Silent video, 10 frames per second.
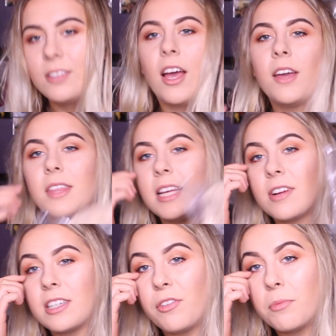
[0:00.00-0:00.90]
So these are
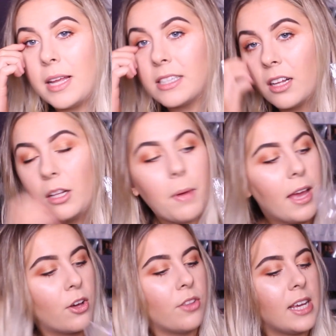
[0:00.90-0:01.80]
actually from Lidl, but I
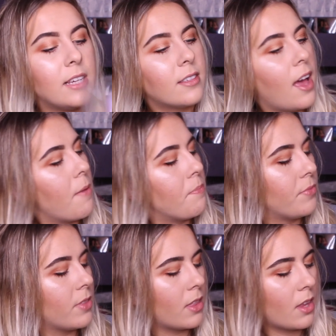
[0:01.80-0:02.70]
got these
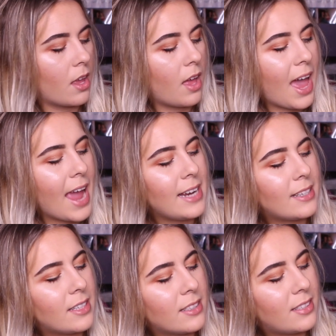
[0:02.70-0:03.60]
8
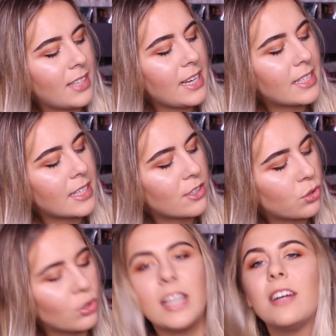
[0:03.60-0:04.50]
seeded
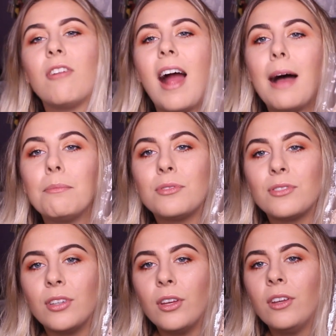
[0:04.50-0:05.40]
tortilla
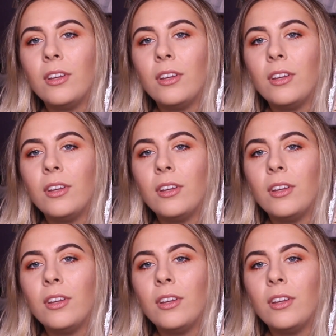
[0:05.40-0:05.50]
wraps.